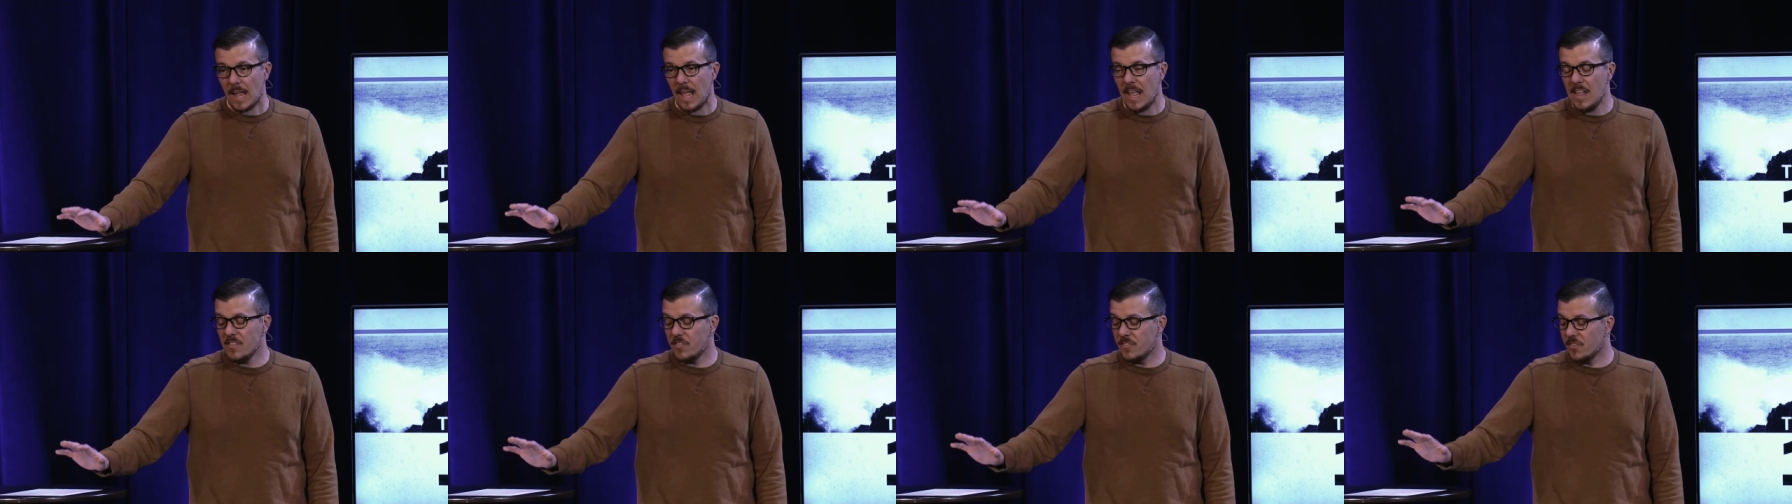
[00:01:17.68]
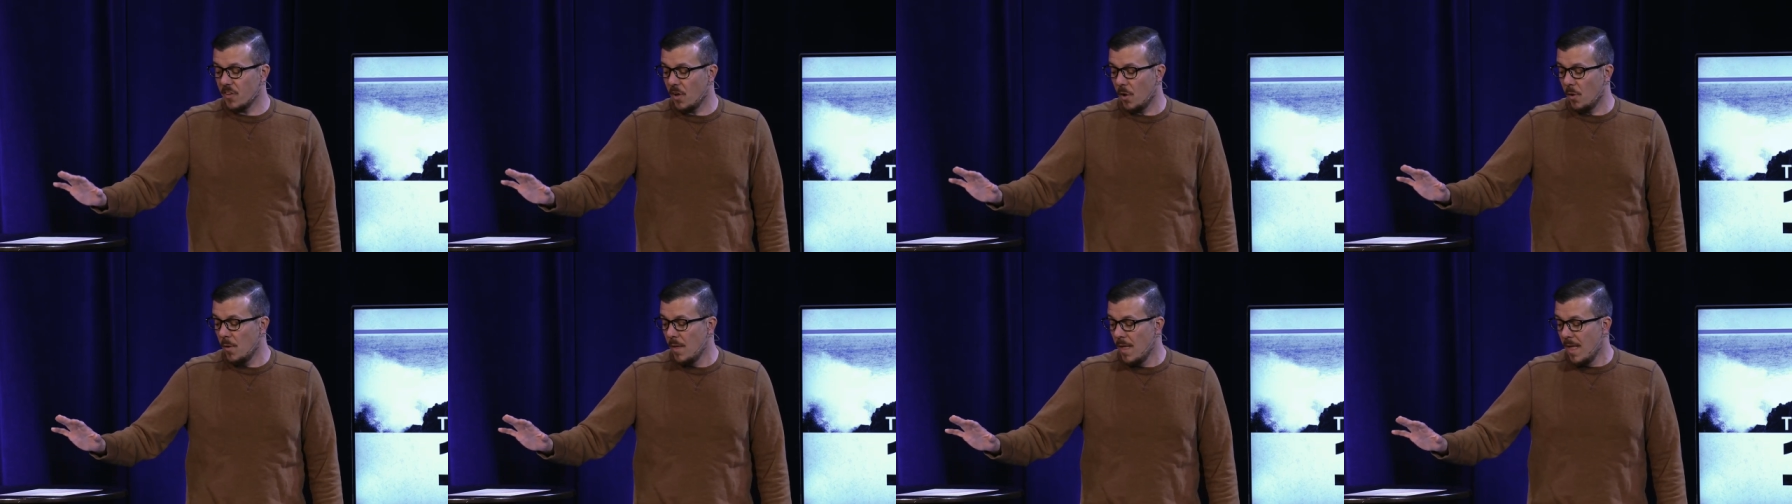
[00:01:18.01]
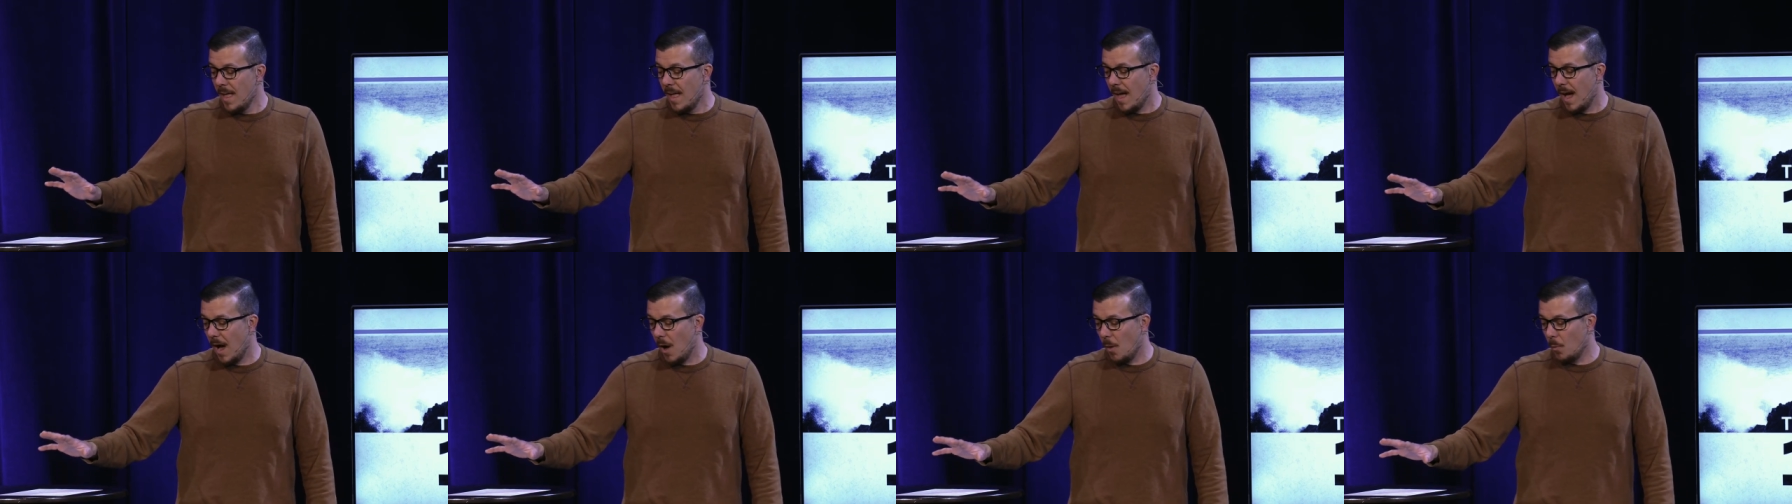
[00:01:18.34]
And so
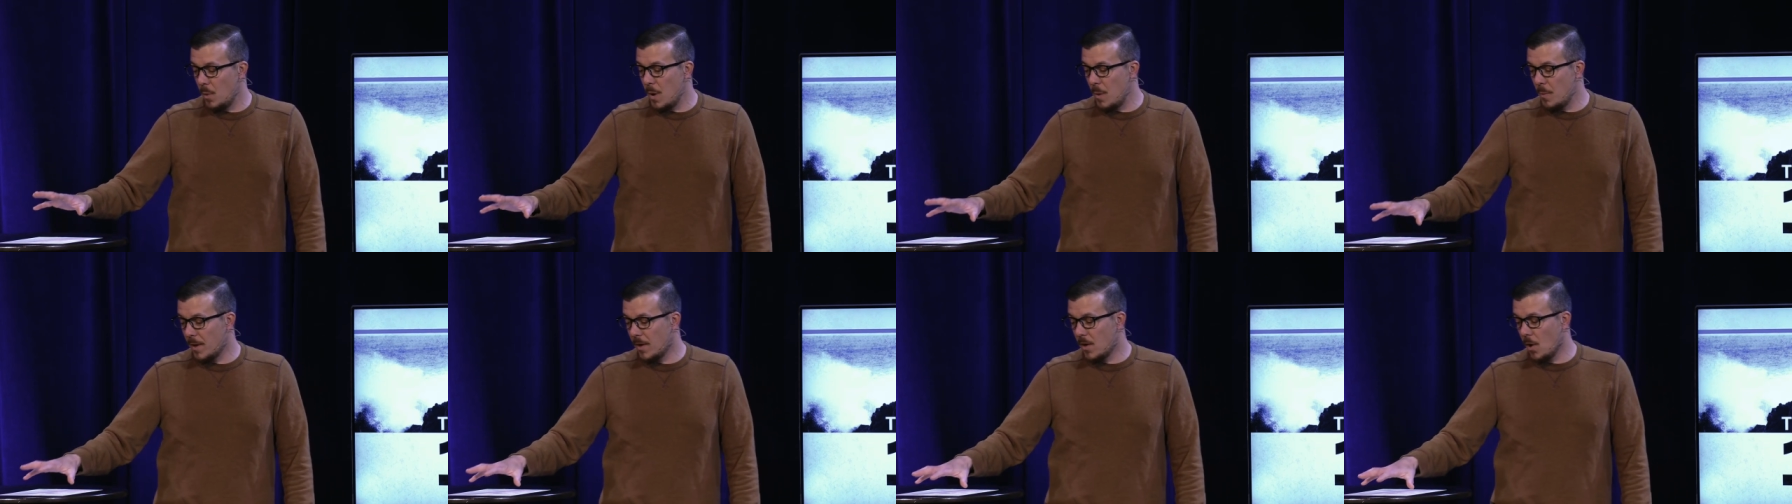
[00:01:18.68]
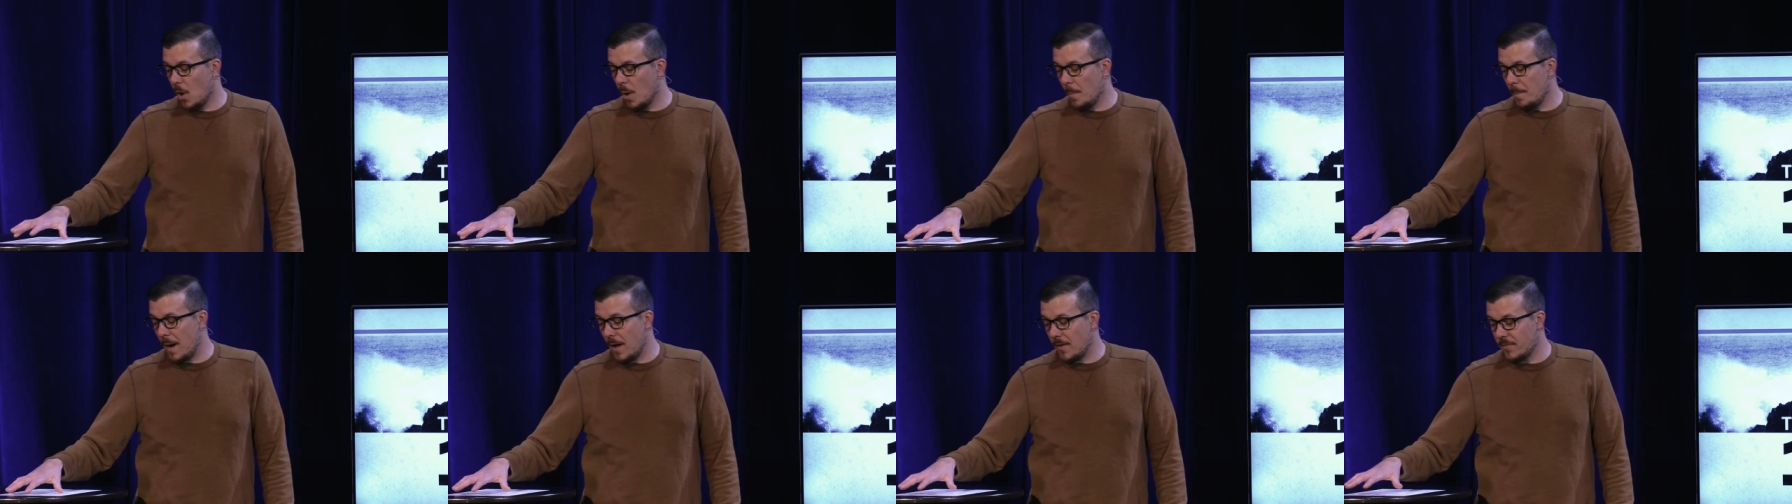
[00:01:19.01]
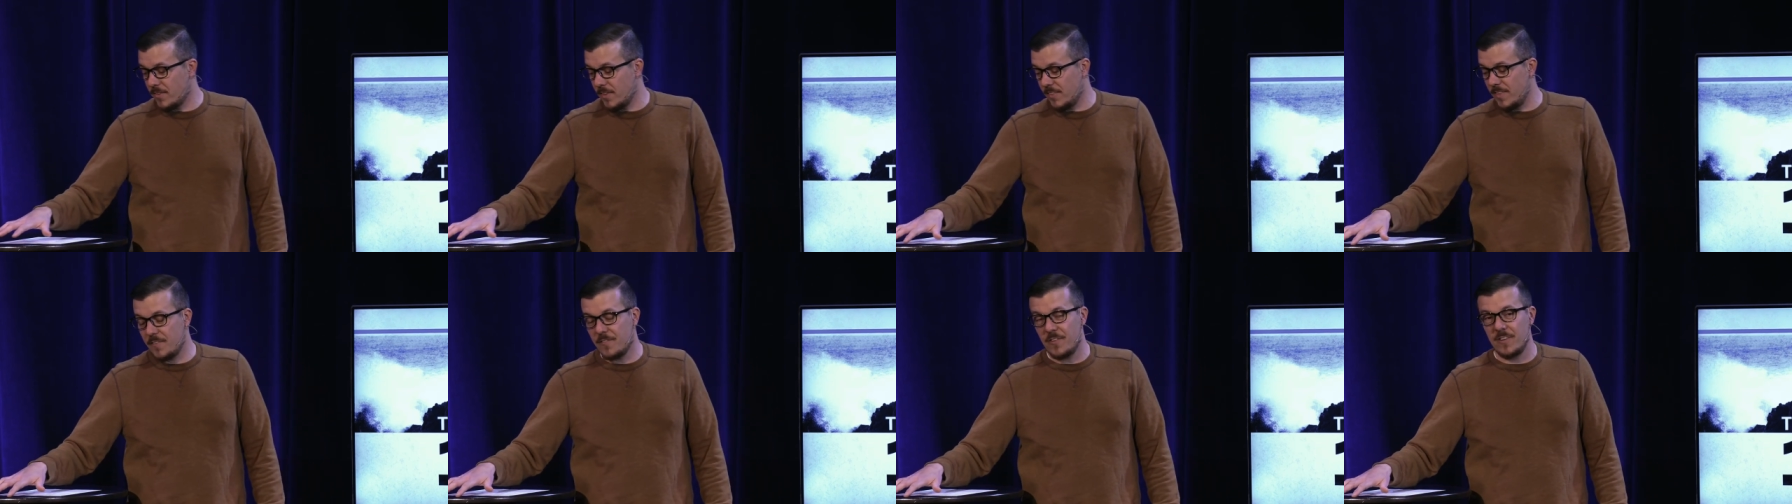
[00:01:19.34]
uh, we would go
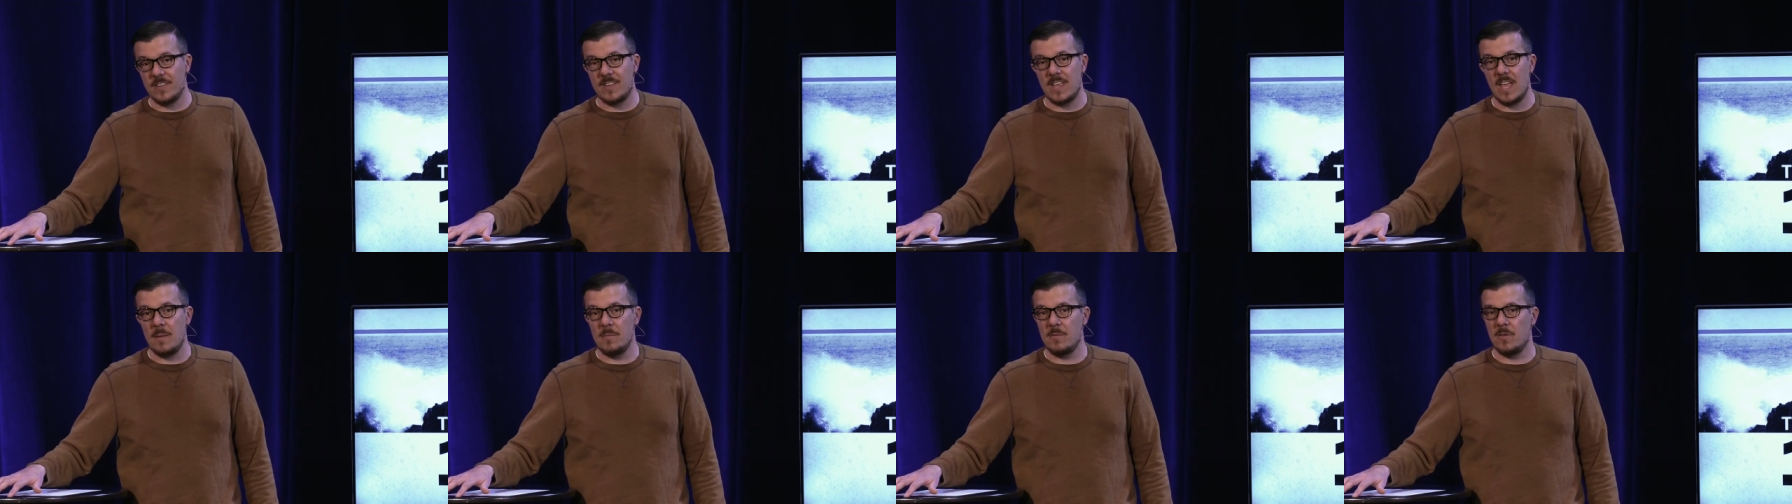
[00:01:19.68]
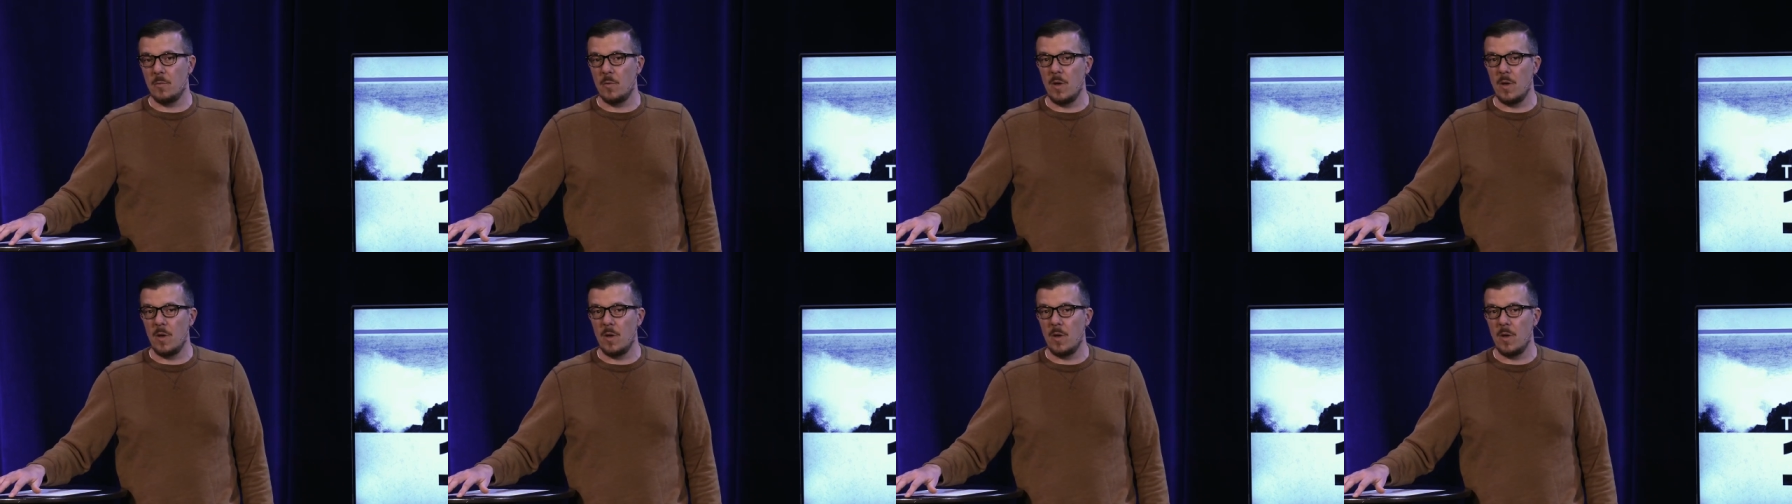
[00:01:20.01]
about to different teams